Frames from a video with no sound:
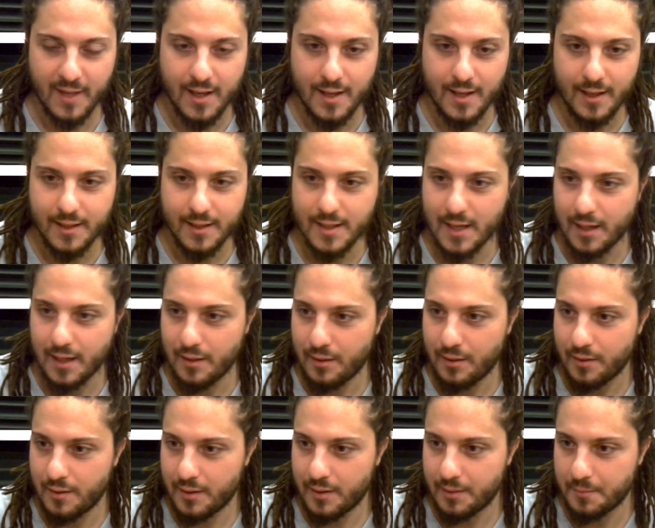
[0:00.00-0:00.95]
Yeah.
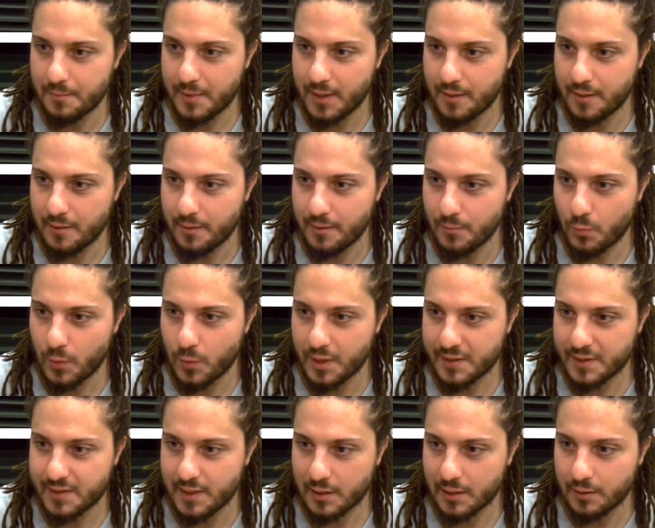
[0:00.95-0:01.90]
Wait a
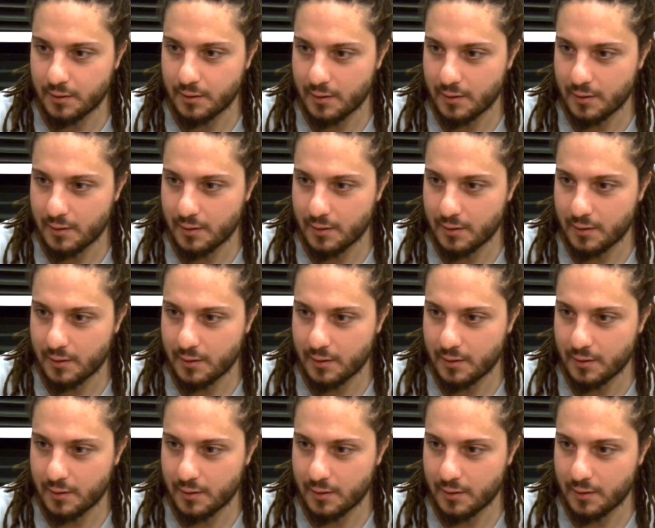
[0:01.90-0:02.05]
second.